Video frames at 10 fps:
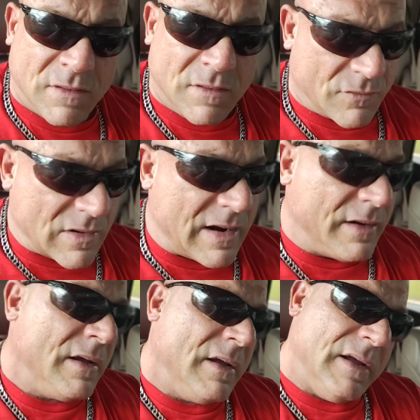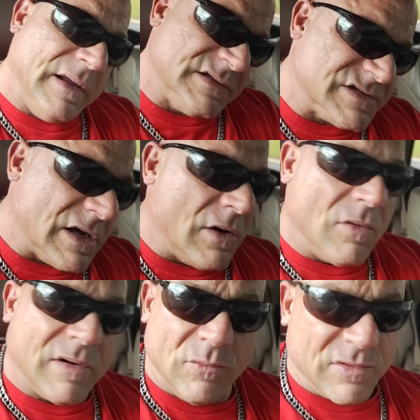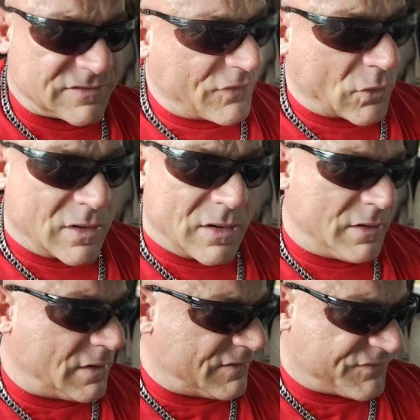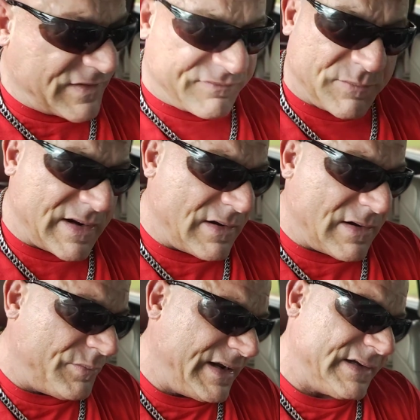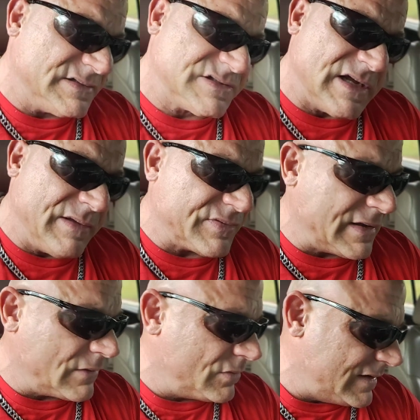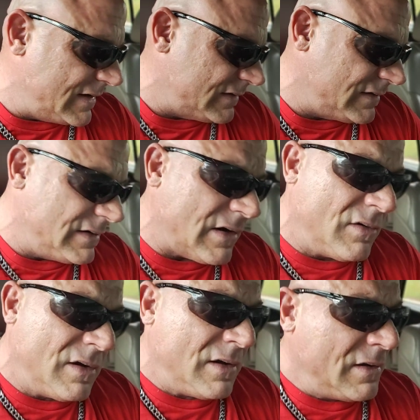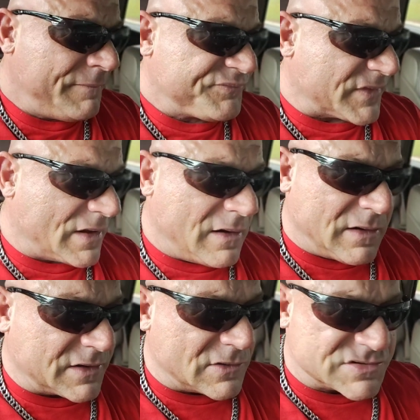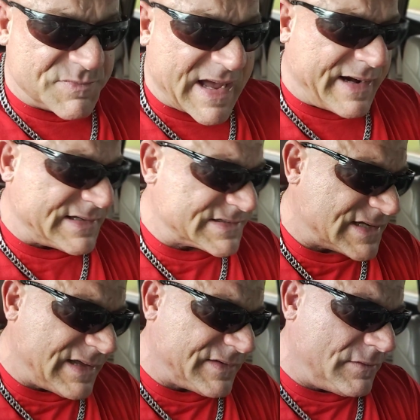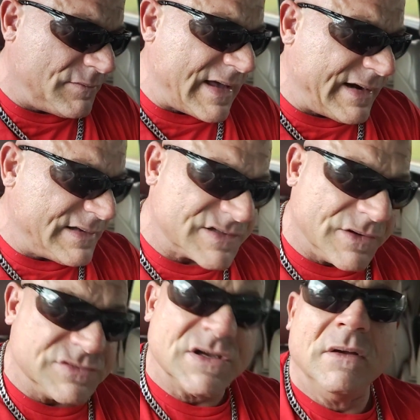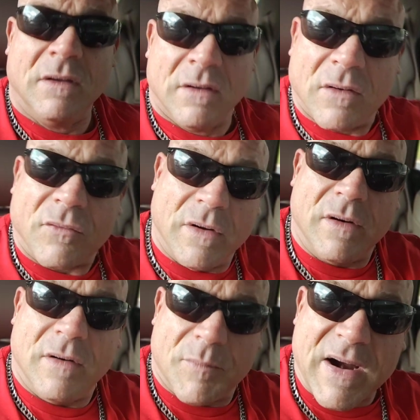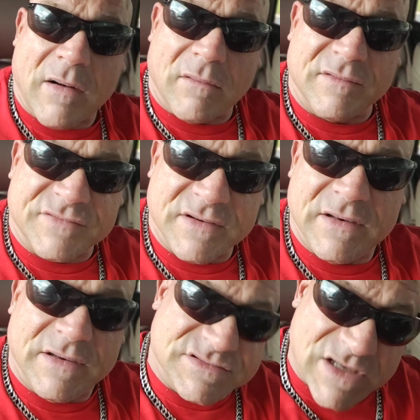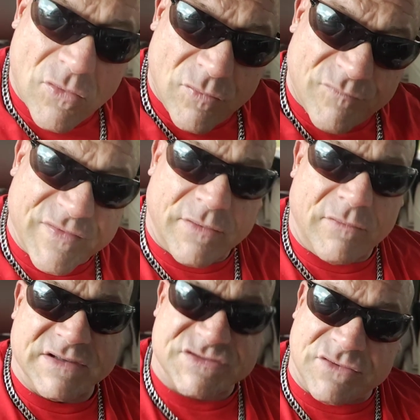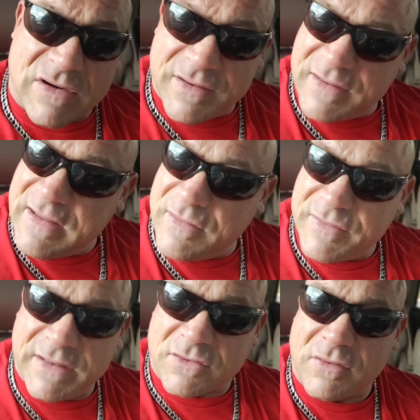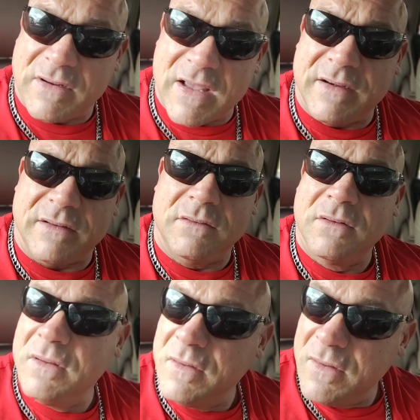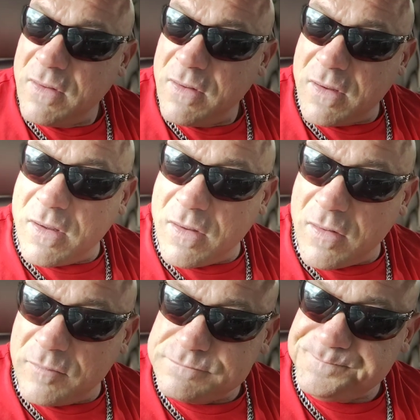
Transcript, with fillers: right? And so, and with the 450 pound bench, same thing with it, you know. Uh, Coach Maddox, Anthony Maddox, who's running a powerlifting in his own federation right now that he created um,